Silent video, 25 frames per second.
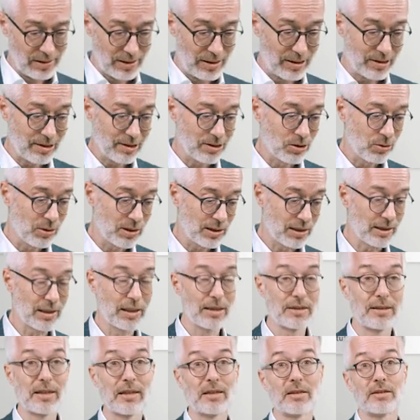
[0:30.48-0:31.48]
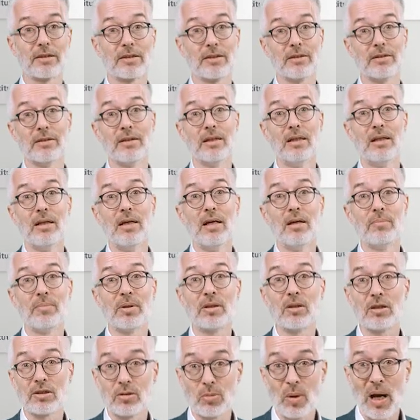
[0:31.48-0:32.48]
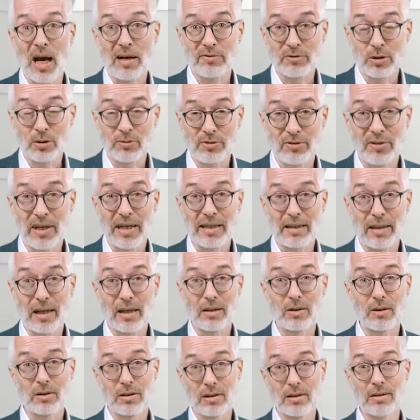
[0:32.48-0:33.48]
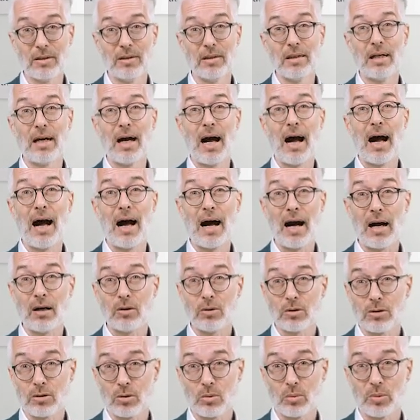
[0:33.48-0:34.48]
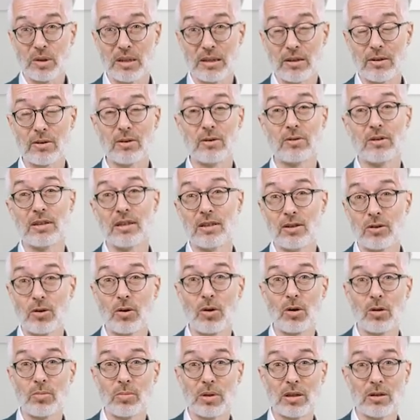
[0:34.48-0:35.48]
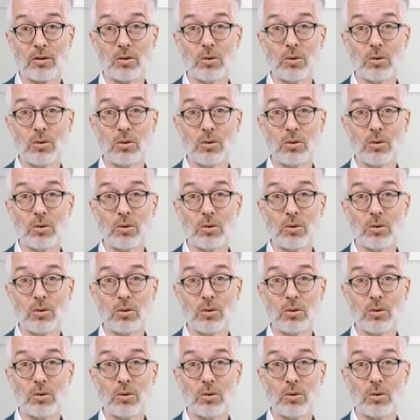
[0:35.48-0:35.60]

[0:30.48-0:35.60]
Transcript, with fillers: it's tricky, I tell you, because we have to find out how do we determine